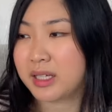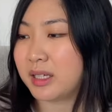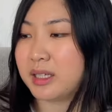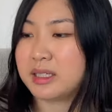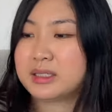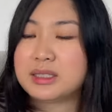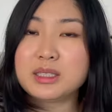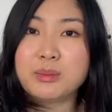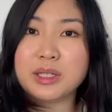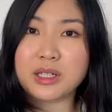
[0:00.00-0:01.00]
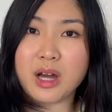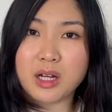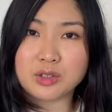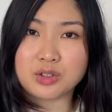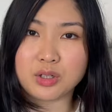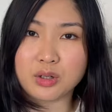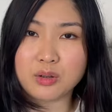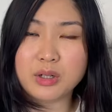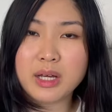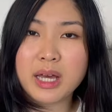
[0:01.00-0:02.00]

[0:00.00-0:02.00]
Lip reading: It is this mini anjou,